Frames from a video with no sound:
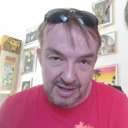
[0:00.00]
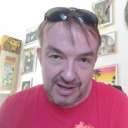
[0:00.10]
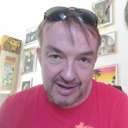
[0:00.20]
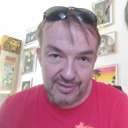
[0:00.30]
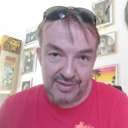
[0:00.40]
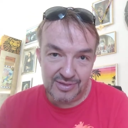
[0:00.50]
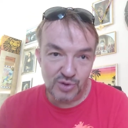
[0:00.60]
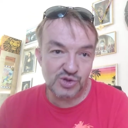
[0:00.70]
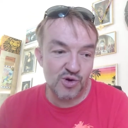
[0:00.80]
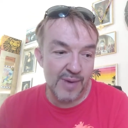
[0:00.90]
And
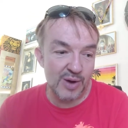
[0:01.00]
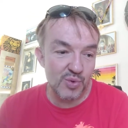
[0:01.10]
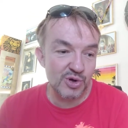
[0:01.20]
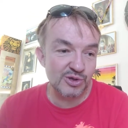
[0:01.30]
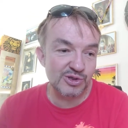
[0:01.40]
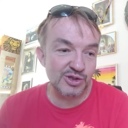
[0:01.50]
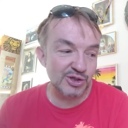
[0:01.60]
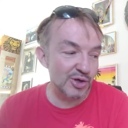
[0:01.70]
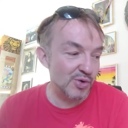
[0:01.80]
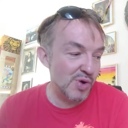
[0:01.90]
those are my words to
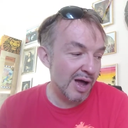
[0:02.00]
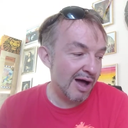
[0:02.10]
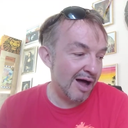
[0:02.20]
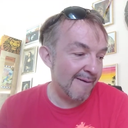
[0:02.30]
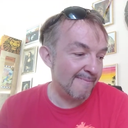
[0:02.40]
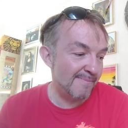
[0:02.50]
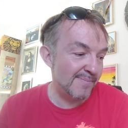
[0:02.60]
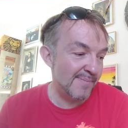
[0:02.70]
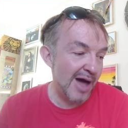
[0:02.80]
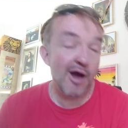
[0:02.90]
you.
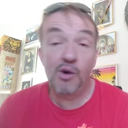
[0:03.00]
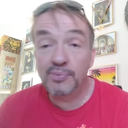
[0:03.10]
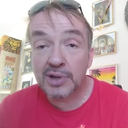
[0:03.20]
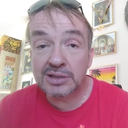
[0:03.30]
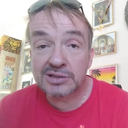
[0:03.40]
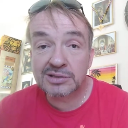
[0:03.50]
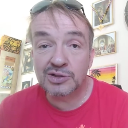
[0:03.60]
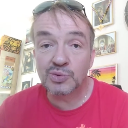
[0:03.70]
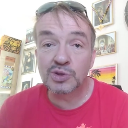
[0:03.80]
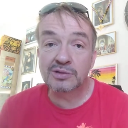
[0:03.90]
Um, I hope that
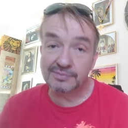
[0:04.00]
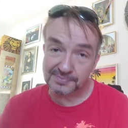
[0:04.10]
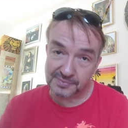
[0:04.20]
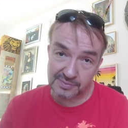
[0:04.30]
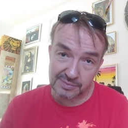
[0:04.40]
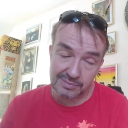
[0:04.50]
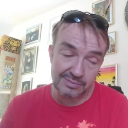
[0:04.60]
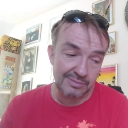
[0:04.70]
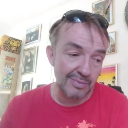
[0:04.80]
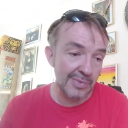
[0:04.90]
you will
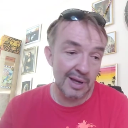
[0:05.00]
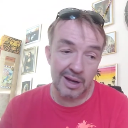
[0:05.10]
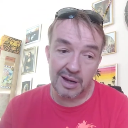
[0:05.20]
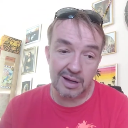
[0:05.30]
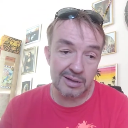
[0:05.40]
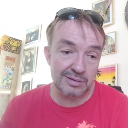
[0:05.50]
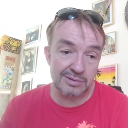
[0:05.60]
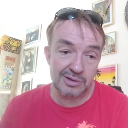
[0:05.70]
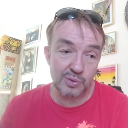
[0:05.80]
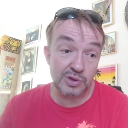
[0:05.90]
uh,
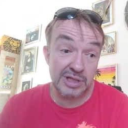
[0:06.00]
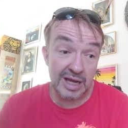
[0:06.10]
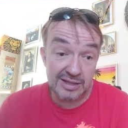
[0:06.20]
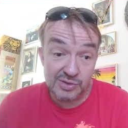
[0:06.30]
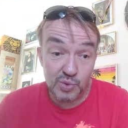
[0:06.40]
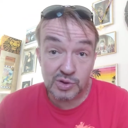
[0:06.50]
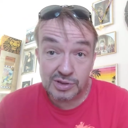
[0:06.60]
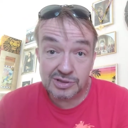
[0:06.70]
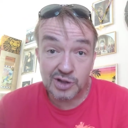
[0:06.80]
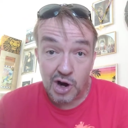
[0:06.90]
you will take these
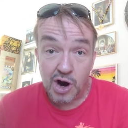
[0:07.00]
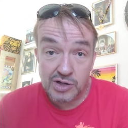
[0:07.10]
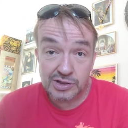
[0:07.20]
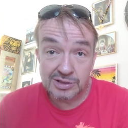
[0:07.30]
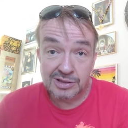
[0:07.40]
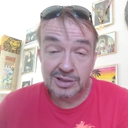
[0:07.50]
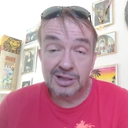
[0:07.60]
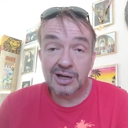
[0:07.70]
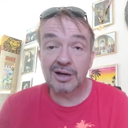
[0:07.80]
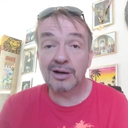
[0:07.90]
words to heart.
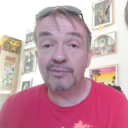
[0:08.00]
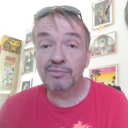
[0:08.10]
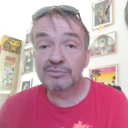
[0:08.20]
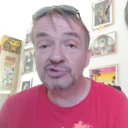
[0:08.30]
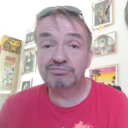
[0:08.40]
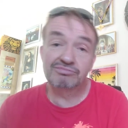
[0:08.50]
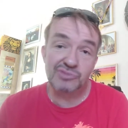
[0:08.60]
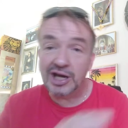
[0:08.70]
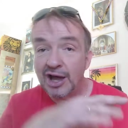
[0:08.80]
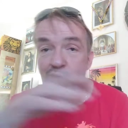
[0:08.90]
Um,
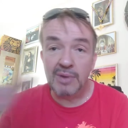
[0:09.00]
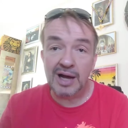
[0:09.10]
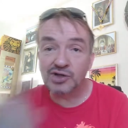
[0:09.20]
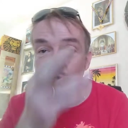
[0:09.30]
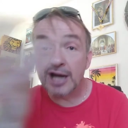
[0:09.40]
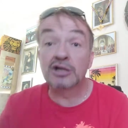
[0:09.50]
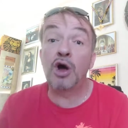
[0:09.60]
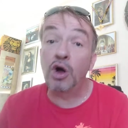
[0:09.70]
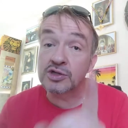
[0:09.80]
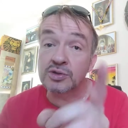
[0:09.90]
check out my channel.
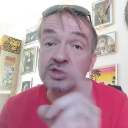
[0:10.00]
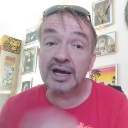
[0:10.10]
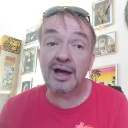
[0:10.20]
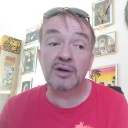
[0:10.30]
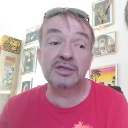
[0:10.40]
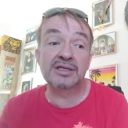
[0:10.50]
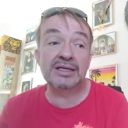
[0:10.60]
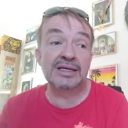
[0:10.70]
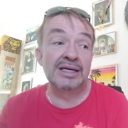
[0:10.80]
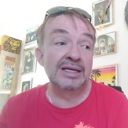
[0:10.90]
Also check out
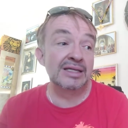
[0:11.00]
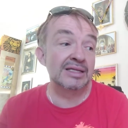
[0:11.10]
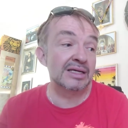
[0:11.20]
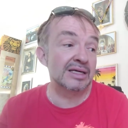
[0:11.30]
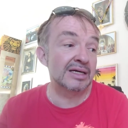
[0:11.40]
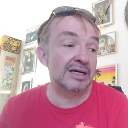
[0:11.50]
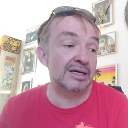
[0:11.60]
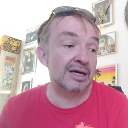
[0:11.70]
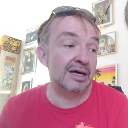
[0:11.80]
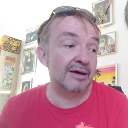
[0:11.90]
the the
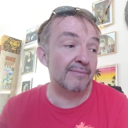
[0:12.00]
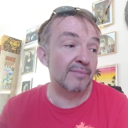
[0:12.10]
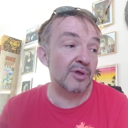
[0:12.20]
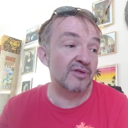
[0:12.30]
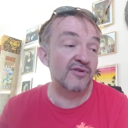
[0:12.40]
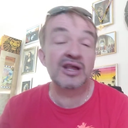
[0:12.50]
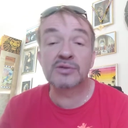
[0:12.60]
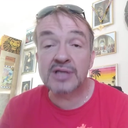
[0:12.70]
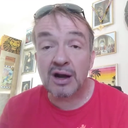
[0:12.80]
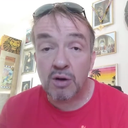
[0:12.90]
uh, um, the
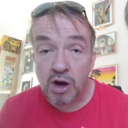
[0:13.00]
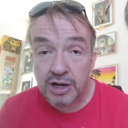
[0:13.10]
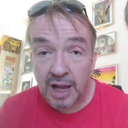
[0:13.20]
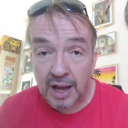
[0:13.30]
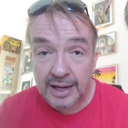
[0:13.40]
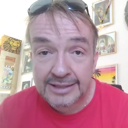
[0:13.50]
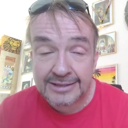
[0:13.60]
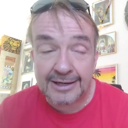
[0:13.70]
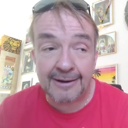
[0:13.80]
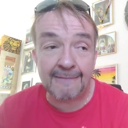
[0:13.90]
videos that are online.
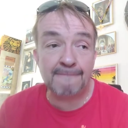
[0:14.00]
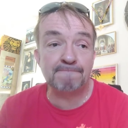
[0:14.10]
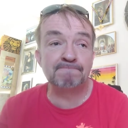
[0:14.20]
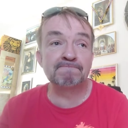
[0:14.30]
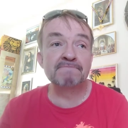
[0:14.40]
Um,